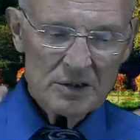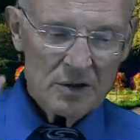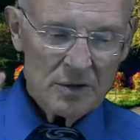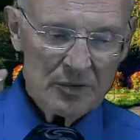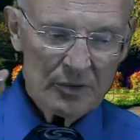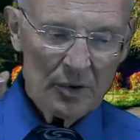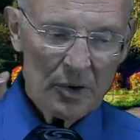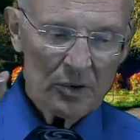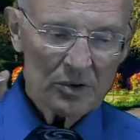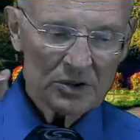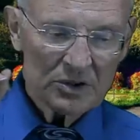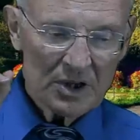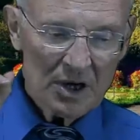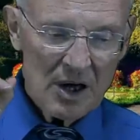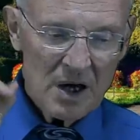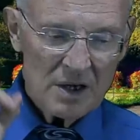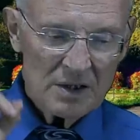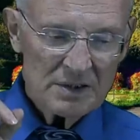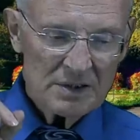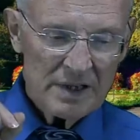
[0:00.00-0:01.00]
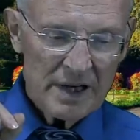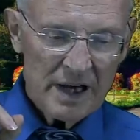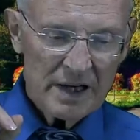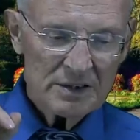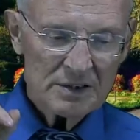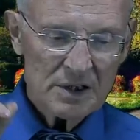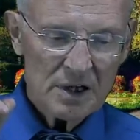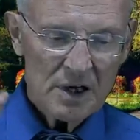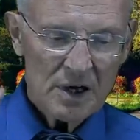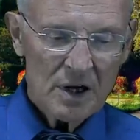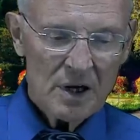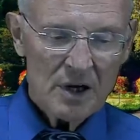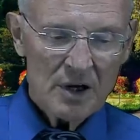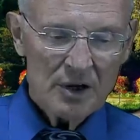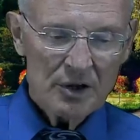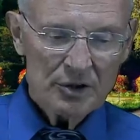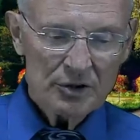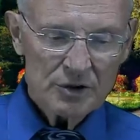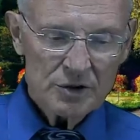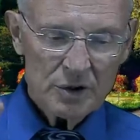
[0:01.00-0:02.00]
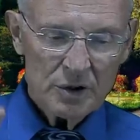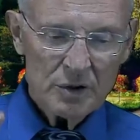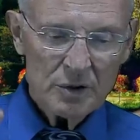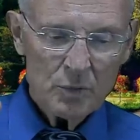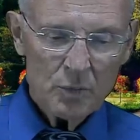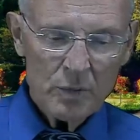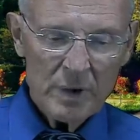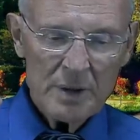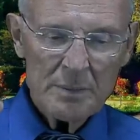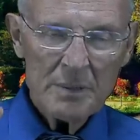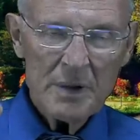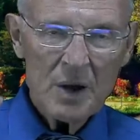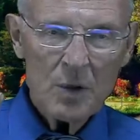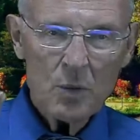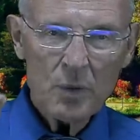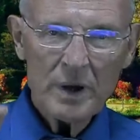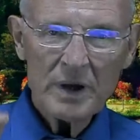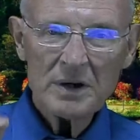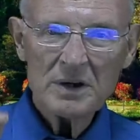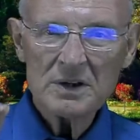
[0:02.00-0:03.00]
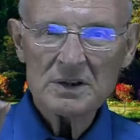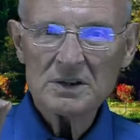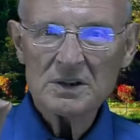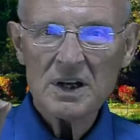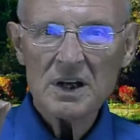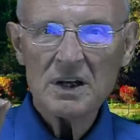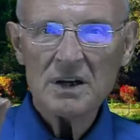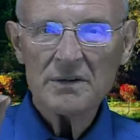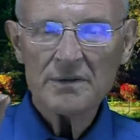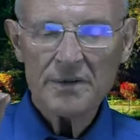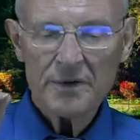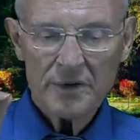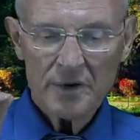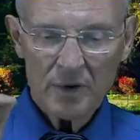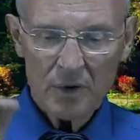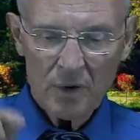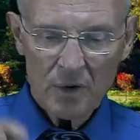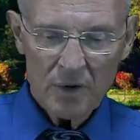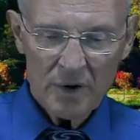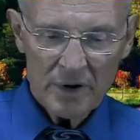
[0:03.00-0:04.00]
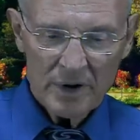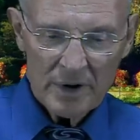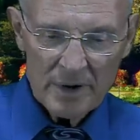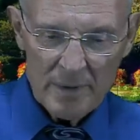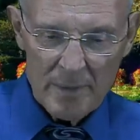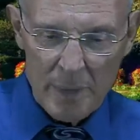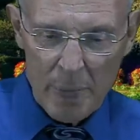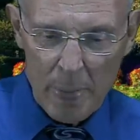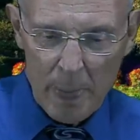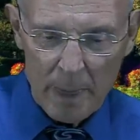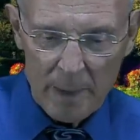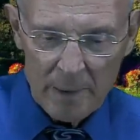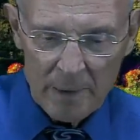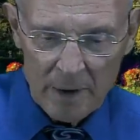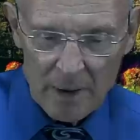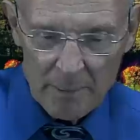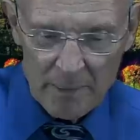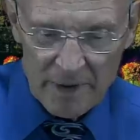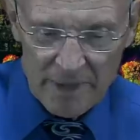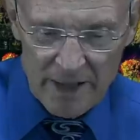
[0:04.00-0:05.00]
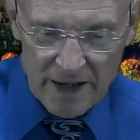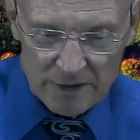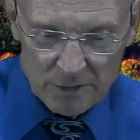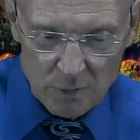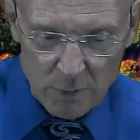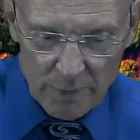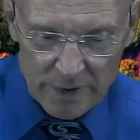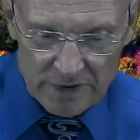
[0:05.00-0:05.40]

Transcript: of those contexts, shouldn't we be witnessing for the Lord? And that's what we